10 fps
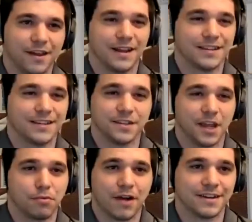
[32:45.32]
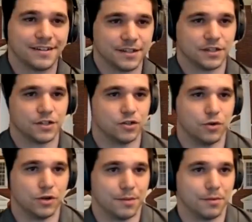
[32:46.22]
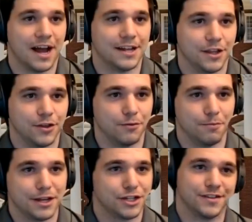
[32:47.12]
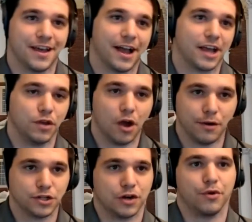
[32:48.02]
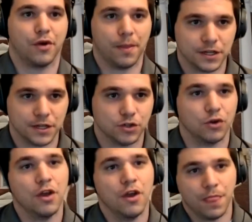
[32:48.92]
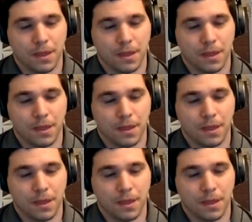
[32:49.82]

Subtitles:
it sounds like practice too, which I'm glad that you mentioned that, because we always try to reiterate that too. The